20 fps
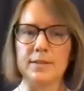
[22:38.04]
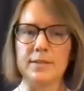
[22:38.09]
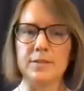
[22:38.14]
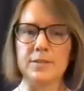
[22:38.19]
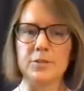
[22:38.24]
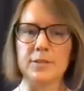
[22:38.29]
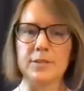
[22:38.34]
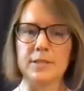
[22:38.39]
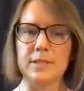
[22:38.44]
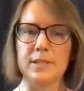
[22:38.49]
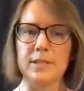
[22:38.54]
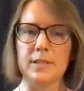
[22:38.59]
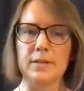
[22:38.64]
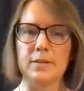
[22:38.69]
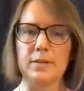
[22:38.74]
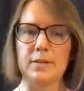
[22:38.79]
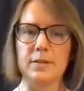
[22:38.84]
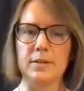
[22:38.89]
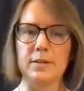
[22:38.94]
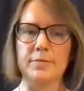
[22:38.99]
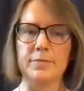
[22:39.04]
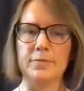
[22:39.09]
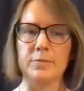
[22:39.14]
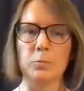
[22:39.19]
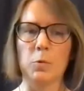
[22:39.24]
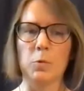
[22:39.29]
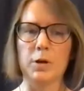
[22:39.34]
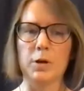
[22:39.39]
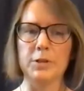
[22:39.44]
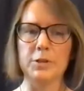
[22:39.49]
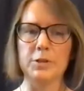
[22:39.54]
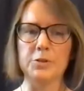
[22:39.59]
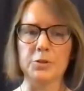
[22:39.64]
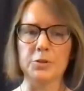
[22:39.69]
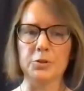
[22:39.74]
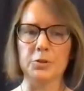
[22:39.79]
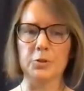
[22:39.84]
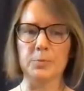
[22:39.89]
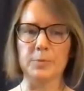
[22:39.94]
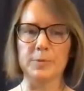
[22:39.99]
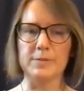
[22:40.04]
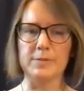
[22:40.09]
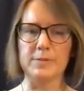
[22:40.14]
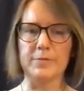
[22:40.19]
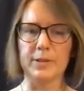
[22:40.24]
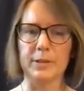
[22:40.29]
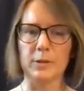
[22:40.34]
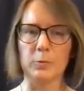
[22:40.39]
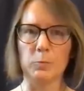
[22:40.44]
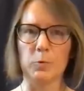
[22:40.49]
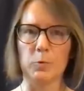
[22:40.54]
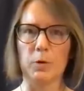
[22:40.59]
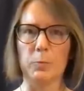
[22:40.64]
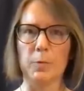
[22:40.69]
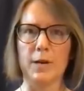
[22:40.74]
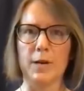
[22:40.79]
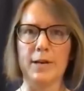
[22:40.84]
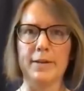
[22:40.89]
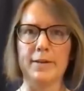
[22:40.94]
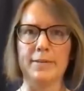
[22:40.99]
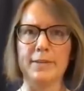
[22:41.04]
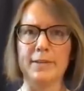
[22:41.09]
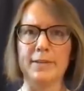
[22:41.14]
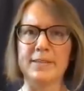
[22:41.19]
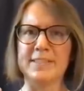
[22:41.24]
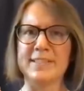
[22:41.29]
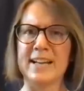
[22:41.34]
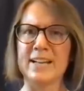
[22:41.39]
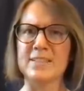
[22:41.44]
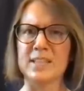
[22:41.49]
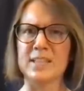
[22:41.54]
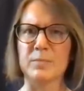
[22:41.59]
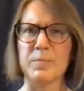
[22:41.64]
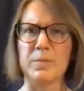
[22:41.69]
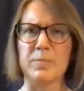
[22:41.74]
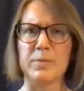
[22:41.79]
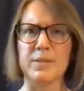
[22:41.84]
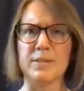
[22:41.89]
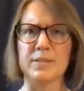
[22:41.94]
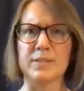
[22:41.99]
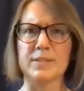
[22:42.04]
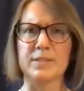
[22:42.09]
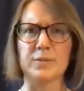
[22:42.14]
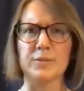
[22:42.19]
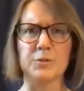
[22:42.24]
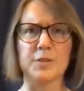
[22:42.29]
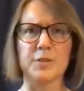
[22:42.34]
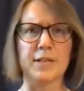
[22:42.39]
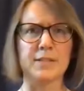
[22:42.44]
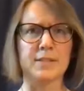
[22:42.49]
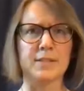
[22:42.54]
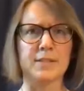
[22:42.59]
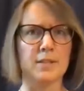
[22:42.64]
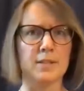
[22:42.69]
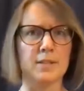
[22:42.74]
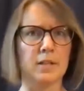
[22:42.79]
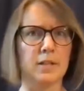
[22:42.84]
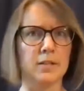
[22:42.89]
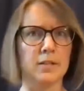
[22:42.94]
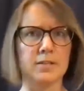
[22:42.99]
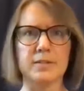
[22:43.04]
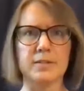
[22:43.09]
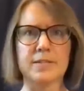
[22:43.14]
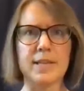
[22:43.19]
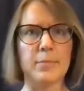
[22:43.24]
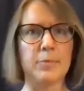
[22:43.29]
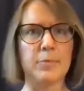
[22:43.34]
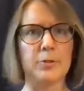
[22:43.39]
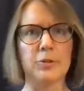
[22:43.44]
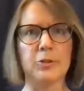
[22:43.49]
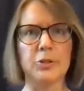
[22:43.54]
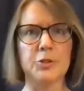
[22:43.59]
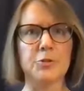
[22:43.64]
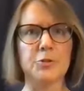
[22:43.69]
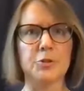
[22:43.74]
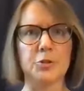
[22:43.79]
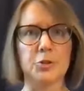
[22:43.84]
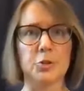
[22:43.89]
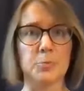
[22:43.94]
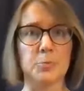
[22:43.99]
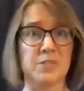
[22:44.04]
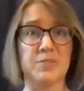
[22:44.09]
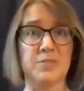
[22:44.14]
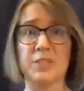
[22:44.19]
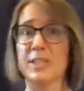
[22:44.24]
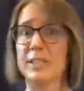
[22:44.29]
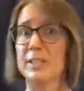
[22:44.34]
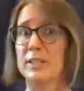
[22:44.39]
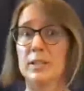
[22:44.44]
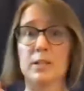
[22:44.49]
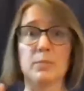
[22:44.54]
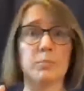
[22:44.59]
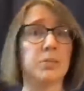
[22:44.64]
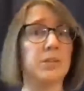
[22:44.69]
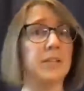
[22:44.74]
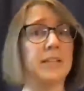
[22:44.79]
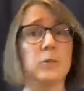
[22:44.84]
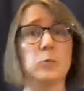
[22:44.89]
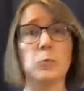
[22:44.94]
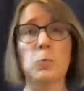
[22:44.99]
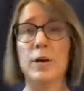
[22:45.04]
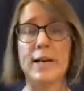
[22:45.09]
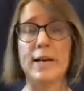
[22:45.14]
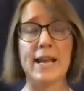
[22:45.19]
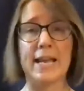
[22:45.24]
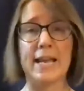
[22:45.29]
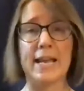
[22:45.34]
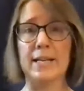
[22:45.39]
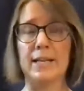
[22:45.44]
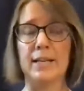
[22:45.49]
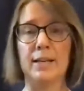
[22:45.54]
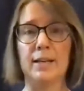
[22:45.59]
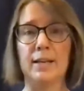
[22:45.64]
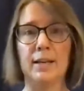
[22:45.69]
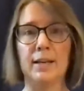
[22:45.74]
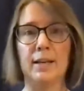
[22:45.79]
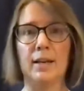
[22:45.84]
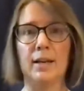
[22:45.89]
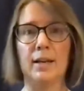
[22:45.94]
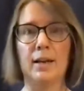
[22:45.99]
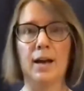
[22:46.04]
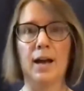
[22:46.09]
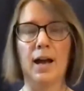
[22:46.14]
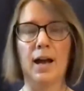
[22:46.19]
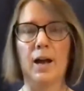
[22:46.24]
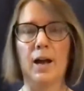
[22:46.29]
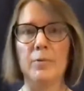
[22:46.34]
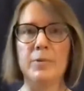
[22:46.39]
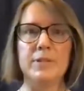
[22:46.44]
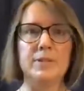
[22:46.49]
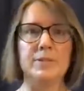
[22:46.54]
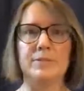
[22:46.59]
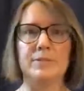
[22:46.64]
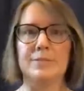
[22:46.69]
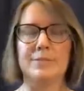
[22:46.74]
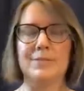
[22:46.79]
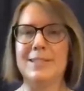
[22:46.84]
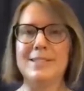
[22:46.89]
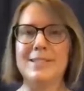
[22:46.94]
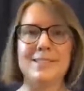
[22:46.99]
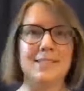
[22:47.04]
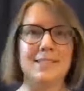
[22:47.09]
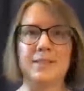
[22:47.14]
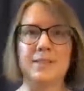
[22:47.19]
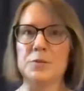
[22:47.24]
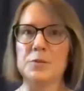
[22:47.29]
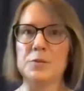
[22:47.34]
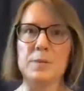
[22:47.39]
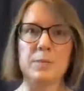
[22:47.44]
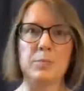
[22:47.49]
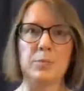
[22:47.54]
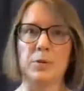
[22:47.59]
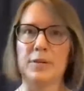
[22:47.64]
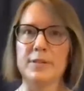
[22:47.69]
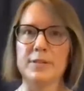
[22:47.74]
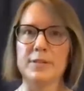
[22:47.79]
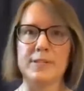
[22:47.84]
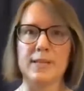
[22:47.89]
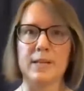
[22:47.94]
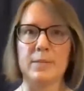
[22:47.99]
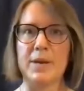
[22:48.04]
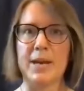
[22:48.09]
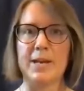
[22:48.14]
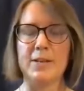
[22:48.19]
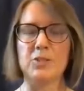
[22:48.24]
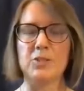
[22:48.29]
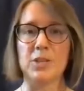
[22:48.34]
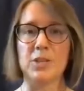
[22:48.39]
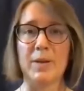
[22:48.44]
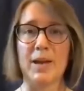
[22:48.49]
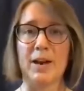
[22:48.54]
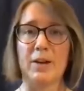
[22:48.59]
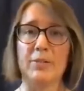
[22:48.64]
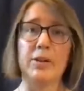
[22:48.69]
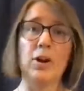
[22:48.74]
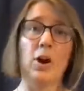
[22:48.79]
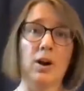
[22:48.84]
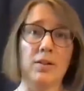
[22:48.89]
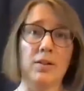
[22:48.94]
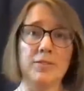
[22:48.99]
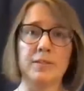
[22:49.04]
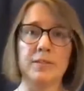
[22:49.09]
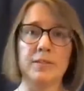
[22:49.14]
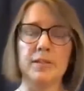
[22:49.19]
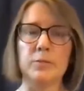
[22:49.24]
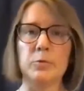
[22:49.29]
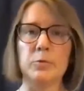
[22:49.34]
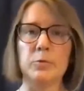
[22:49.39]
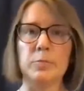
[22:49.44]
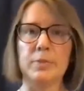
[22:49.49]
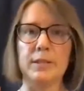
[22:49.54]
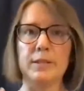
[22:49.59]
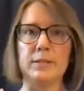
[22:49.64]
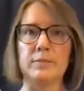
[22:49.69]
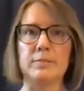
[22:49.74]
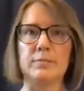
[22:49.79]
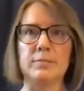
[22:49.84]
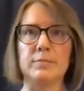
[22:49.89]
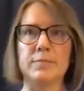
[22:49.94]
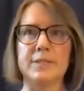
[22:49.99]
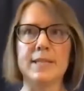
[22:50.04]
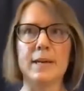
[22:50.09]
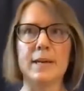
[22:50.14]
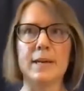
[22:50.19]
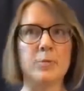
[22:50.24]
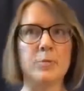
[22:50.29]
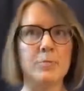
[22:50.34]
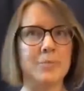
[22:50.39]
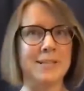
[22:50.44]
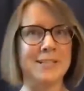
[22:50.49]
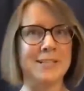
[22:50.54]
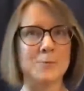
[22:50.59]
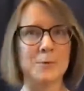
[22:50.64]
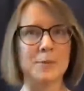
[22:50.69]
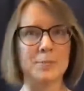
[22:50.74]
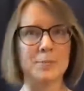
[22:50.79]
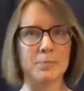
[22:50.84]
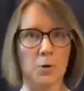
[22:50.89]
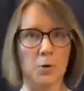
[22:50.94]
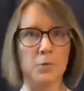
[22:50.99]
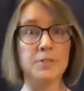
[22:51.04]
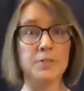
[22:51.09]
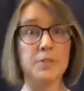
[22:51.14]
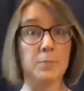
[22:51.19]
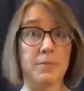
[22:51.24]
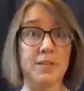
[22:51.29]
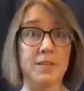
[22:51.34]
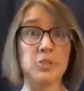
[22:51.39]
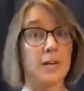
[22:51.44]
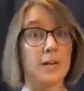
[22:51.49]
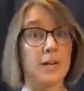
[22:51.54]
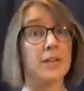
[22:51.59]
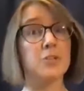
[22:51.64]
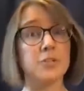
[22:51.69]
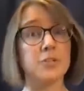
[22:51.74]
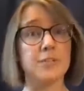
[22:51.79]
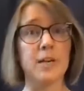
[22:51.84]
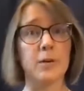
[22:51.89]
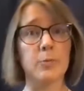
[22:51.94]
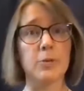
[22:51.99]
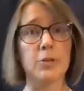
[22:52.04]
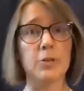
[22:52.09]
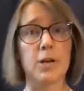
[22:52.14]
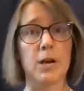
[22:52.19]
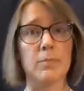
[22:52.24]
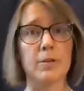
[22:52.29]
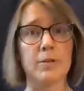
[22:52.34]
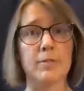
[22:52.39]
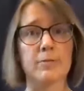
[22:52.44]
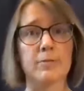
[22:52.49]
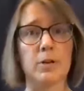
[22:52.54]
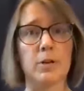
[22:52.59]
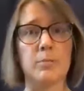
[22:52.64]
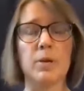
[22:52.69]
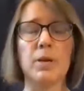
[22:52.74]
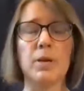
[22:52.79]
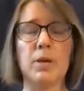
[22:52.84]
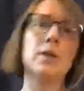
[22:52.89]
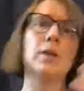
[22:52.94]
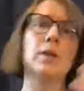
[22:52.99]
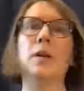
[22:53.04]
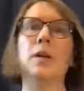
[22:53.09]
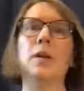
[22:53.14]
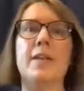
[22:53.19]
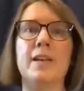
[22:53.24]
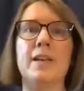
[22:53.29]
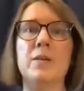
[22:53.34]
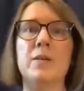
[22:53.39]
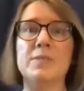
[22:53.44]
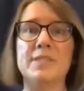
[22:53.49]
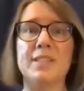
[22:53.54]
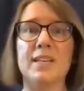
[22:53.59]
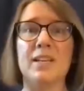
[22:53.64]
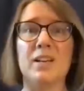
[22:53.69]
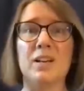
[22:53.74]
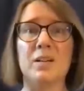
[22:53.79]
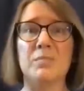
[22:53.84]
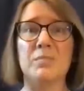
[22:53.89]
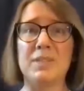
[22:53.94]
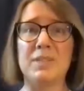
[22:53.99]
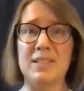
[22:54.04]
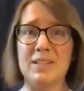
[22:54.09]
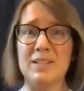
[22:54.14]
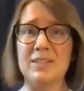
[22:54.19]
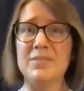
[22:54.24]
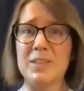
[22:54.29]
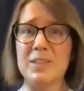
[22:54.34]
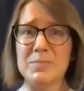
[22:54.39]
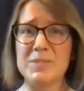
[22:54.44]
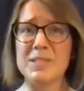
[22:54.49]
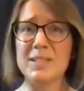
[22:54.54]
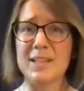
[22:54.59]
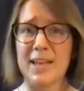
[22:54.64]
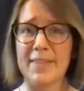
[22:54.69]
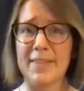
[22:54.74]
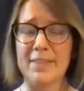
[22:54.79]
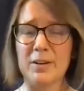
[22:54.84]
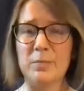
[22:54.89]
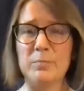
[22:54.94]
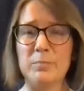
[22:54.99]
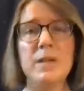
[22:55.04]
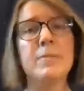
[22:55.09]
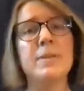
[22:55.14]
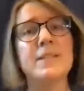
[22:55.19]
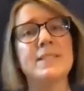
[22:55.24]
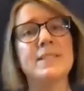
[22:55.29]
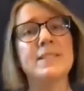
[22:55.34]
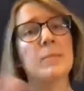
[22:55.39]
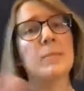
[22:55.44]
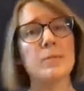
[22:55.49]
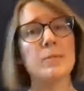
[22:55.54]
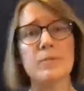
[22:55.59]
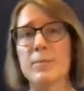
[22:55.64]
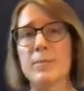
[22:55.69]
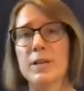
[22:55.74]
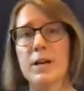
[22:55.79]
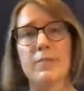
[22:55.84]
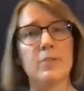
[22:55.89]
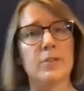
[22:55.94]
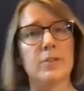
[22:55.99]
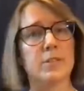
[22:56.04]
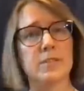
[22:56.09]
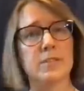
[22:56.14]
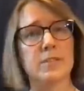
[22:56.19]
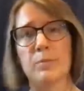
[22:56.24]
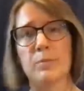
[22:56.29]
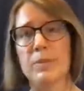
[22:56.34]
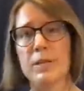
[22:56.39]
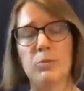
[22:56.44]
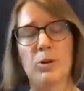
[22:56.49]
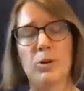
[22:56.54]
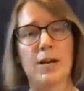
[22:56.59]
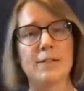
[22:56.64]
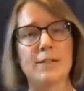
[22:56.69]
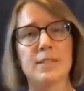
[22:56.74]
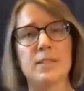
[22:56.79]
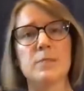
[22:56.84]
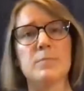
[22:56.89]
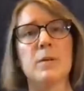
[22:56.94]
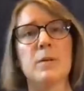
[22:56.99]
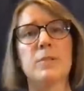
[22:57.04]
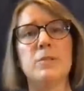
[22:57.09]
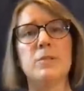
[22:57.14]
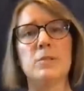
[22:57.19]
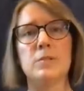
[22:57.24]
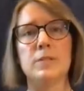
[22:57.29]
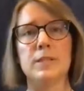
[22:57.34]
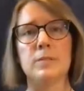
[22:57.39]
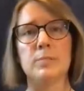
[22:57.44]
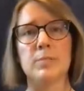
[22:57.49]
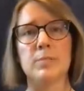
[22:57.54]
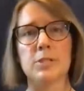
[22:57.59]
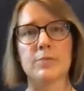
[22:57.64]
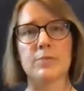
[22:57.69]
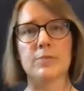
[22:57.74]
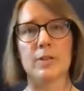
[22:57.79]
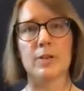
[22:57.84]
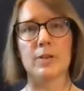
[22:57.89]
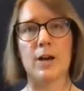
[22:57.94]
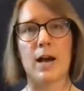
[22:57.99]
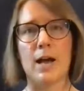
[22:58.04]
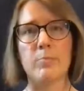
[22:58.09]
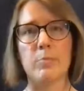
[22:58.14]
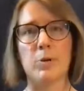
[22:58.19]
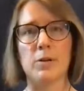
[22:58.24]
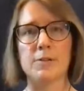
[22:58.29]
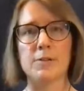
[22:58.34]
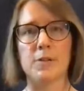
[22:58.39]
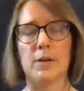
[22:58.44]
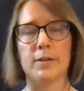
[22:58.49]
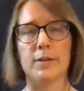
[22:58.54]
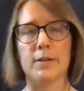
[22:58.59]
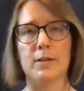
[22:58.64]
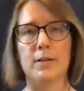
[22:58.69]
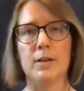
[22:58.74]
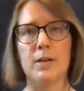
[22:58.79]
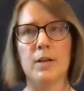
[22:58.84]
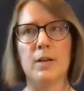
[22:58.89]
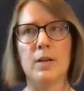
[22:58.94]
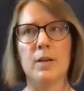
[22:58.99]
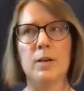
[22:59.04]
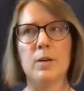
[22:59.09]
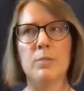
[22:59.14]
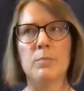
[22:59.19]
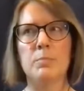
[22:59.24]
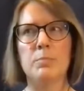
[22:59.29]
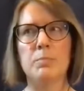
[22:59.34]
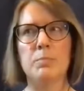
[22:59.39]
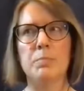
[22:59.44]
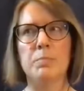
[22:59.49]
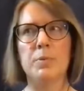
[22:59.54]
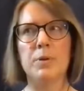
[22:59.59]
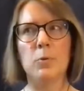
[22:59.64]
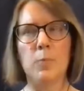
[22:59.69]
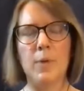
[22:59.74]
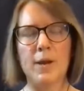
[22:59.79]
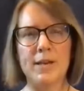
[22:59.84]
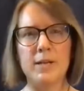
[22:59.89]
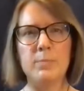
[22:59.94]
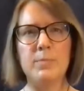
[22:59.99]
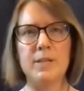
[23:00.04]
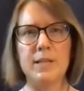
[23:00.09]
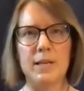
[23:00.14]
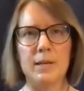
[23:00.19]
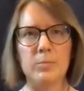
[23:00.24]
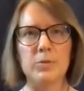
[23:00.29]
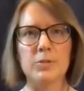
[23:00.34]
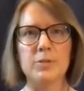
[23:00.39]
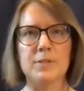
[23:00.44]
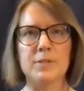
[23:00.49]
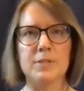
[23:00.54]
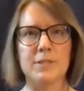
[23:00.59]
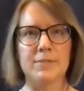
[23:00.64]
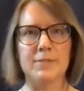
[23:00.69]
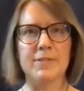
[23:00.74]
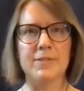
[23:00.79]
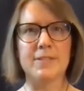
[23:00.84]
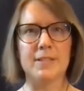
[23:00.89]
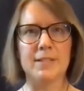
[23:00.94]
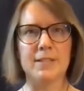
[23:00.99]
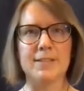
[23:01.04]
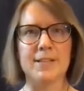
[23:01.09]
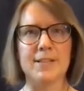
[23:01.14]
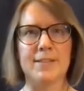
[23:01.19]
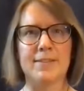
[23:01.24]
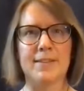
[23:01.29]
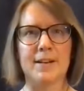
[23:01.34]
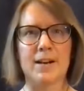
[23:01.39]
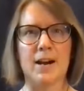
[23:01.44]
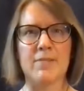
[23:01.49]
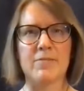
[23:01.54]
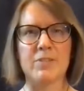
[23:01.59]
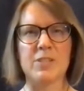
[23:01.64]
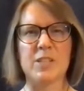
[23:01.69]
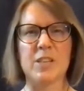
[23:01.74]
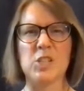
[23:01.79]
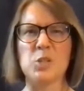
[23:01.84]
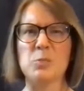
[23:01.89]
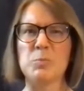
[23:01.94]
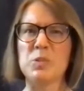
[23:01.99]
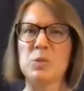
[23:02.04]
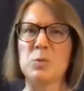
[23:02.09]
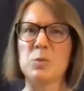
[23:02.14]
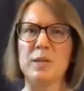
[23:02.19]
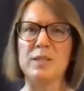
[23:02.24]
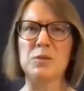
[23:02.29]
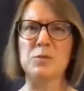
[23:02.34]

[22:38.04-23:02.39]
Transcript: interesting to hear that if one user group is feeling one way, and then it sounds like maybe in this use case that a separate user group is feeling the complete 180, I would need to get those people on the same page somehow. And often it would be separate meetings with both to make sure I understand where they're coming from. And then I would say a meeting of them together, maybe separate from the governance committee process. Maybe you don't need a bunch of other eyeballs on it, but a way to be able to facilitate that conversation between